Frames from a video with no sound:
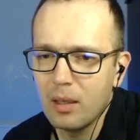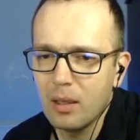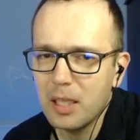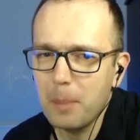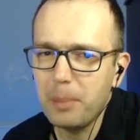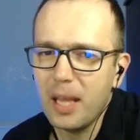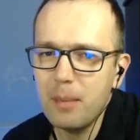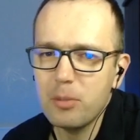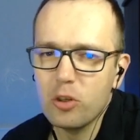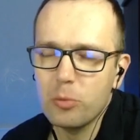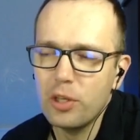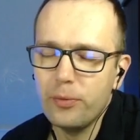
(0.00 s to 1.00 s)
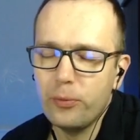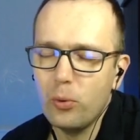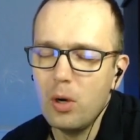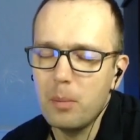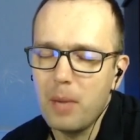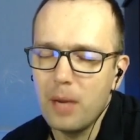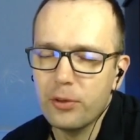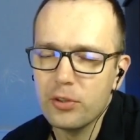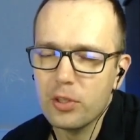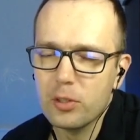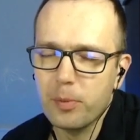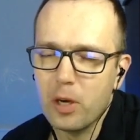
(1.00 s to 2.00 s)
You play bishop g4, my
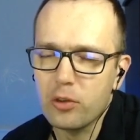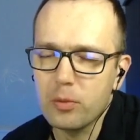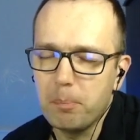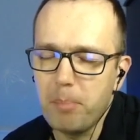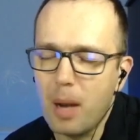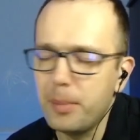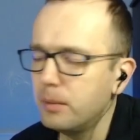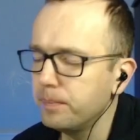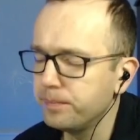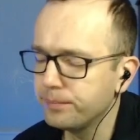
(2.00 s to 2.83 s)
first expression. Bummer.